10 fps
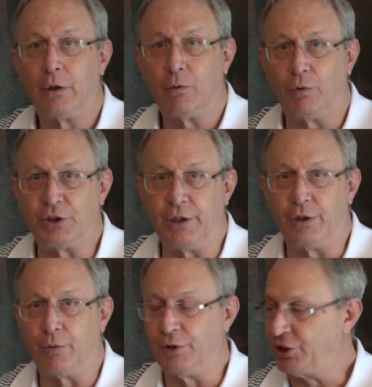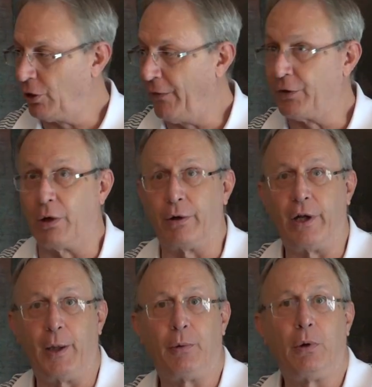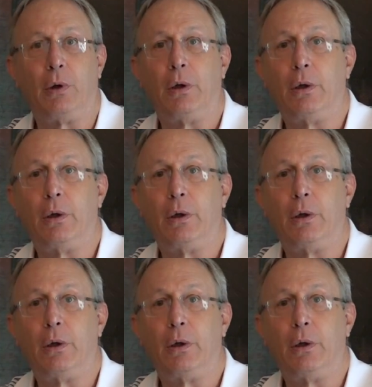was in to install the turntable.